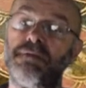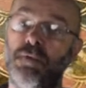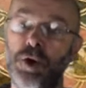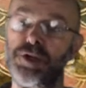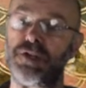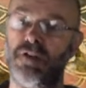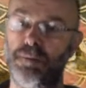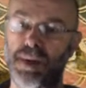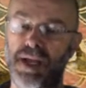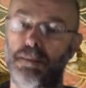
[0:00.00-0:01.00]
version of
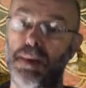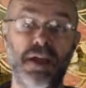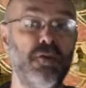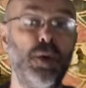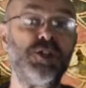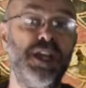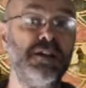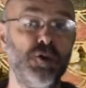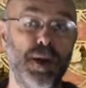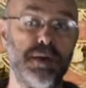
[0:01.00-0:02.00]
myth, which,
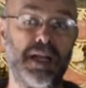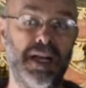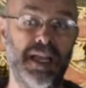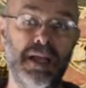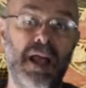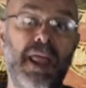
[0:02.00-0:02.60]
interestingly,